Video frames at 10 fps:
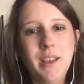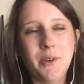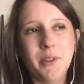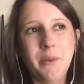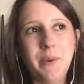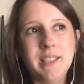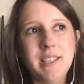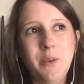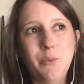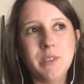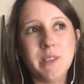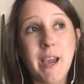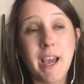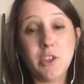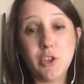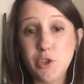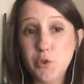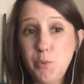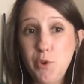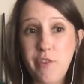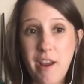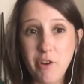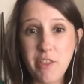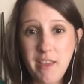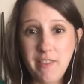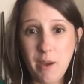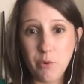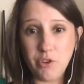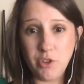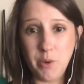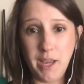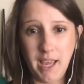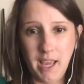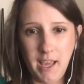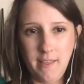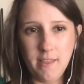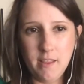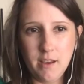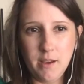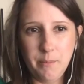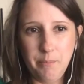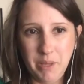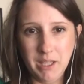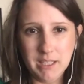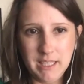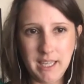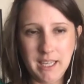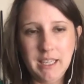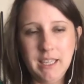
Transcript: weeks, it was like church moved everything they were doing in the building